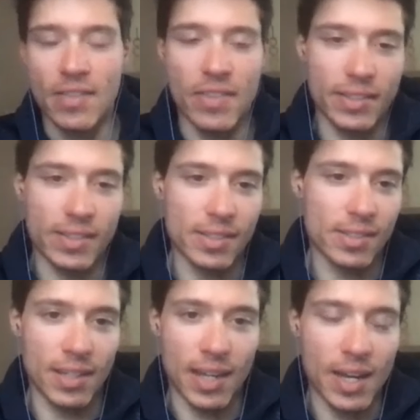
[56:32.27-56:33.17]
this is
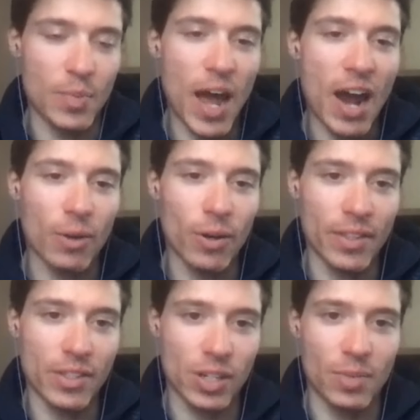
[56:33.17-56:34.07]
the kind of power
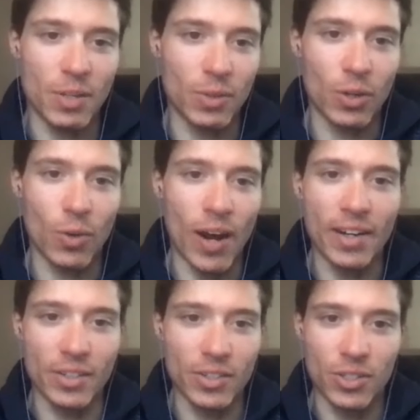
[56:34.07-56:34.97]
that's going to be
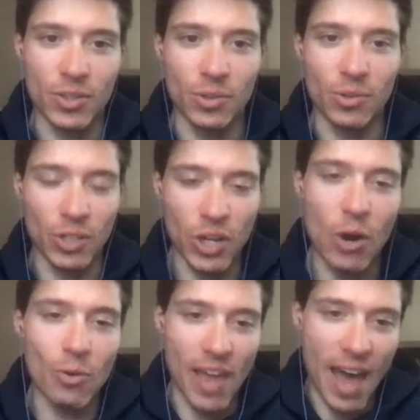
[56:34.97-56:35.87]
required to
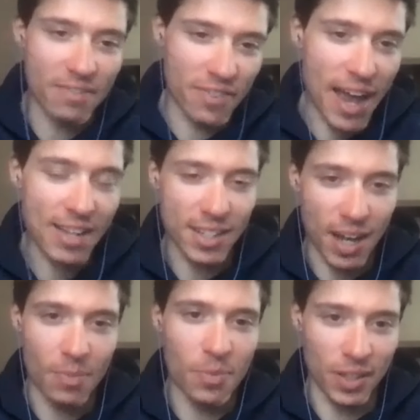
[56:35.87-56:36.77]
go that fast
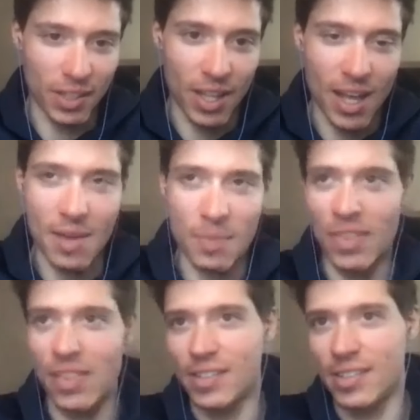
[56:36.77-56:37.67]
up the climb,
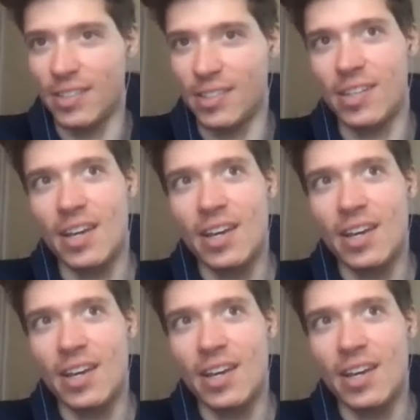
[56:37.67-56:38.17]
and this is